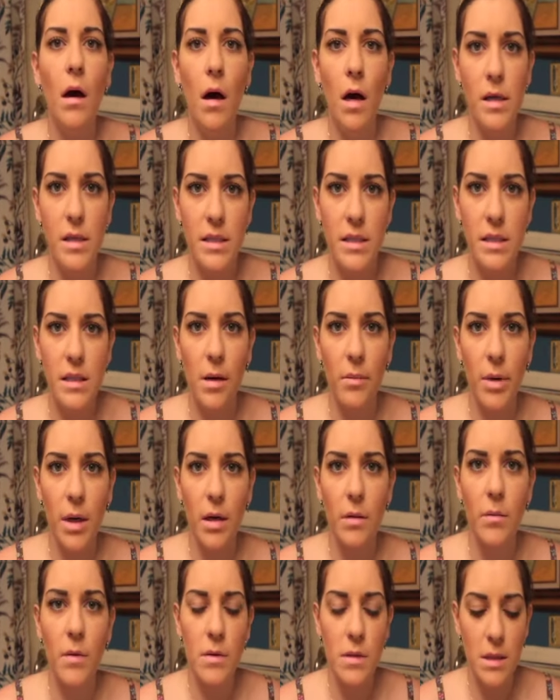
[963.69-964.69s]
on his
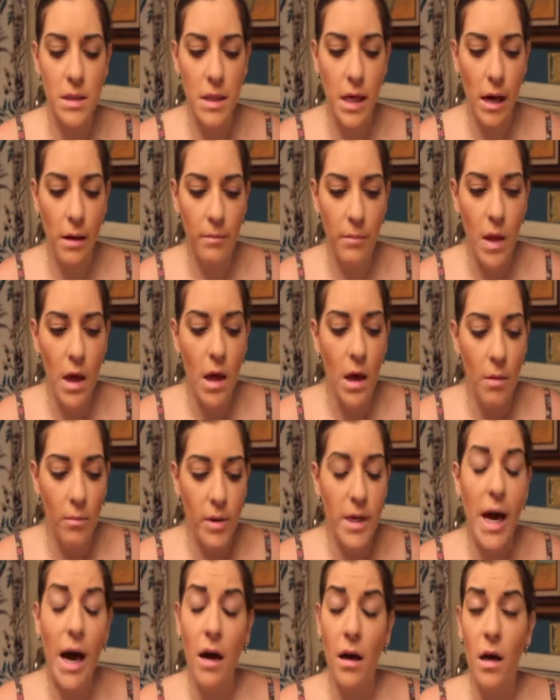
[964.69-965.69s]
stomach most of the time.
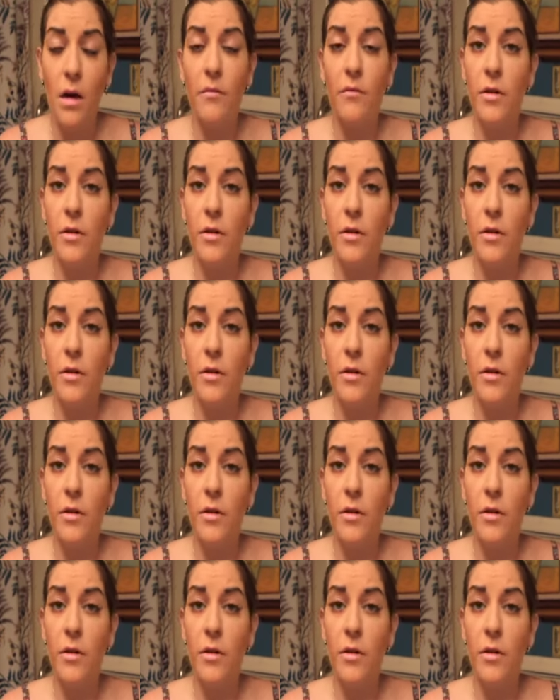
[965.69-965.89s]
But yeah,